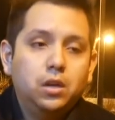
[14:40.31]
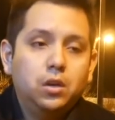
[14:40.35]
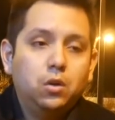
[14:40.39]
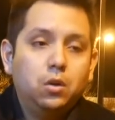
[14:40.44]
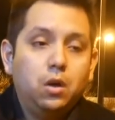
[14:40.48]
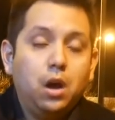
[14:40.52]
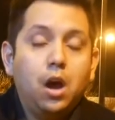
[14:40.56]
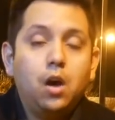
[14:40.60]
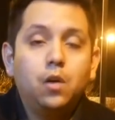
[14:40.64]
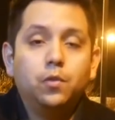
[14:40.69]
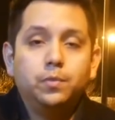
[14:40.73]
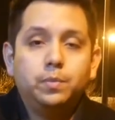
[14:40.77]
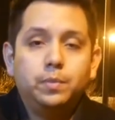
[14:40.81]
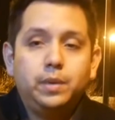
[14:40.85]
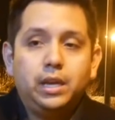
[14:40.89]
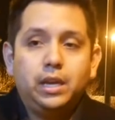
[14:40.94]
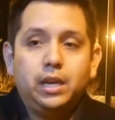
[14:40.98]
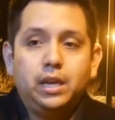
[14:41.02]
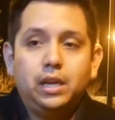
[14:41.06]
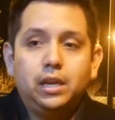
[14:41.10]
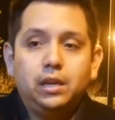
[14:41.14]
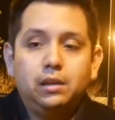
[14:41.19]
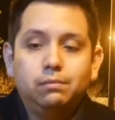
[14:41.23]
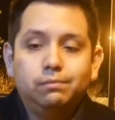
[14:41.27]
who helped
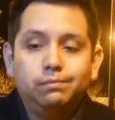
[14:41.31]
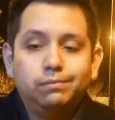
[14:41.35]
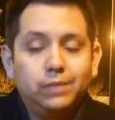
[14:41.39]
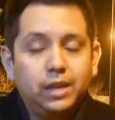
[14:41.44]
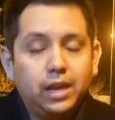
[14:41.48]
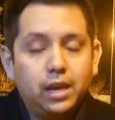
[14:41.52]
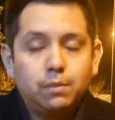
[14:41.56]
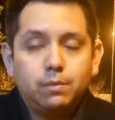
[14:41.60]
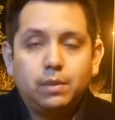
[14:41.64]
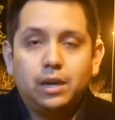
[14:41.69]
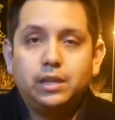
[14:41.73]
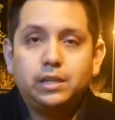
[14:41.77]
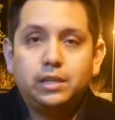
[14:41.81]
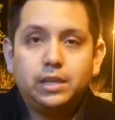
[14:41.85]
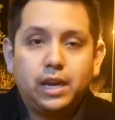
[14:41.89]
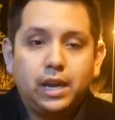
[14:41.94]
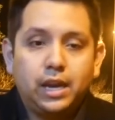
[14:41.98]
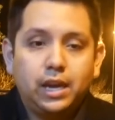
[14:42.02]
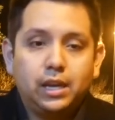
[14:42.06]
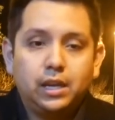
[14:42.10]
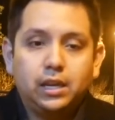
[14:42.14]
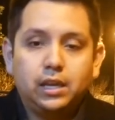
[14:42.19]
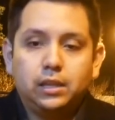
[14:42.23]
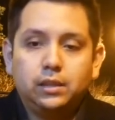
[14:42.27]
me get my
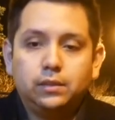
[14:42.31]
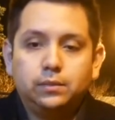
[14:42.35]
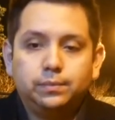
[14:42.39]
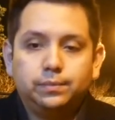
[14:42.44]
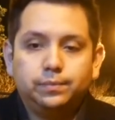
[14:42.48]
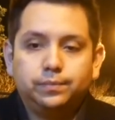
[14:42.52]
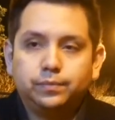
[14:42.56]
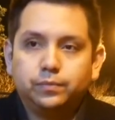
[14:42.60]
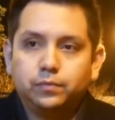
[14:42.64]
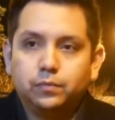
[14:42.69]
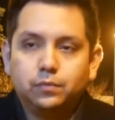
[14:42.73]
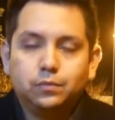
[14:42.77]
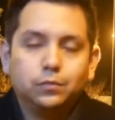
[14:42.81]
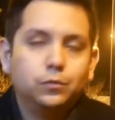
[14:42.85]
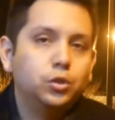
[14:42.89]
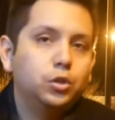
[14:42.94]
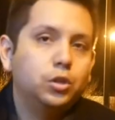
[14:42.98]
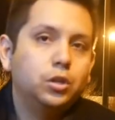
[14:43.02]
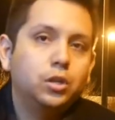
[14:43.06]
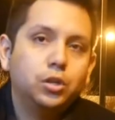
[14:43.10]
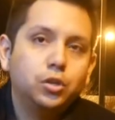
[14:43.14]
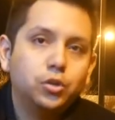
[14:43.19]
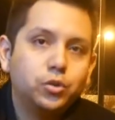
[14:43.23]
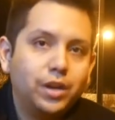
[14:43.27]
deck
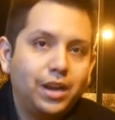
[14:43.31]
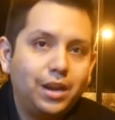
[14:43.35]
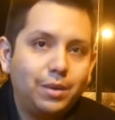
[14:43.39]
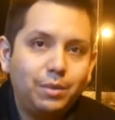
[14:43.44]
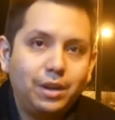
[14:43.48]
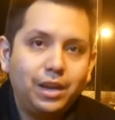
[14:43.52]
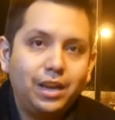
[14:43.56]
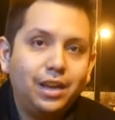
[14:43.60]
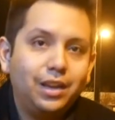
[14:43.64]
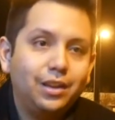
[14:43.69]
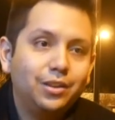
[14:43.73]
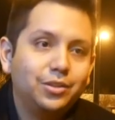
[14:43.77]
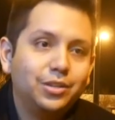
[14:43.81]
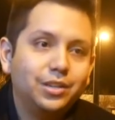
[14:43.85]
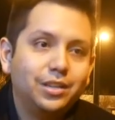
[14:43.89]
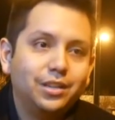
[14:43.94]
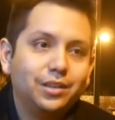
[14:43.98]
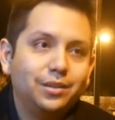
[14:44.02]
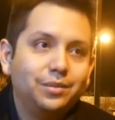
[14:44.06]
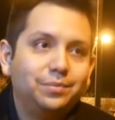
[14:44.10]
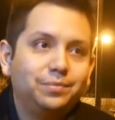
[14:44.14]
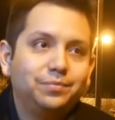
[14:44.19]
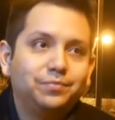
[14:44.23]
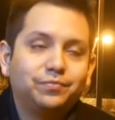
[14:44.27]
and train me
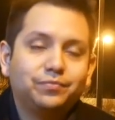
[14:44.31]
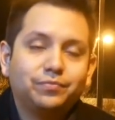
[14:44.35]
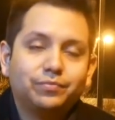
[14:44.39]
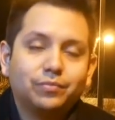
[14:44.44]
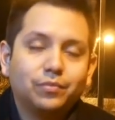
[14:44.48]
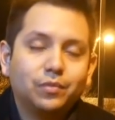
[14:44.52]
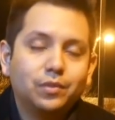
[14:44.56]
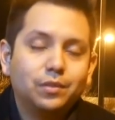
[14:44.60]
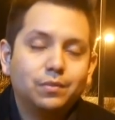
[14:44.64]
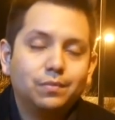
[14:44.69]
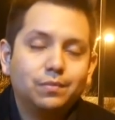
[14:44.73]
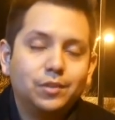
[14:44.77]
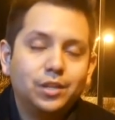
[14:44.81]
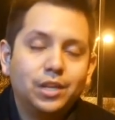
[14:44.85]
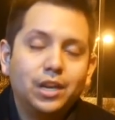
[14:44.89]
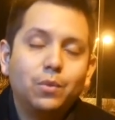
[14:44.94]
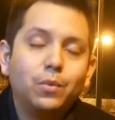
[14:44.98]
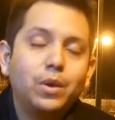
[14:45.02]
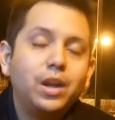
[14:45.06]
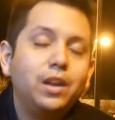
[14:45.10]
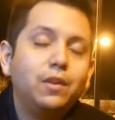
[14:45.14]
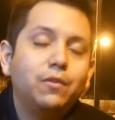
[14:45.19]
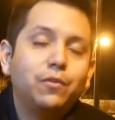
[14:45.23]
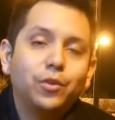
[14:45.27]
to get
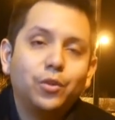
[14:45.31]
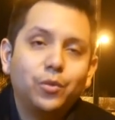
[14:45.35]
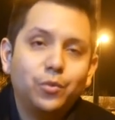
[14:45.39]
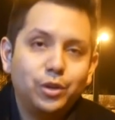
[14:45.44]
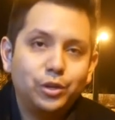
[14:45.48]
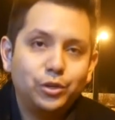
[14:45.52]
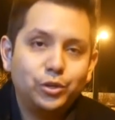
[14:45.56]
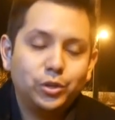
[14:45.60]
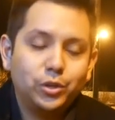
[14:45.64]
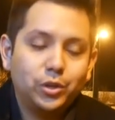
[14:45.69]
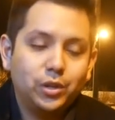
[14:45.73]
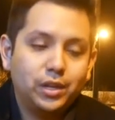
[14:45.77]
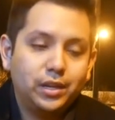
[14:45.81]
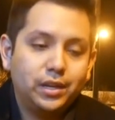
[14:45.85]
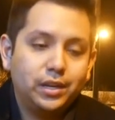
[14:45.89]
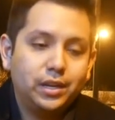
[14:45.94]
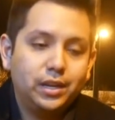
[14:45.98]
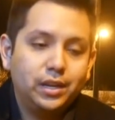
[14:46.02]
ready for the regional, and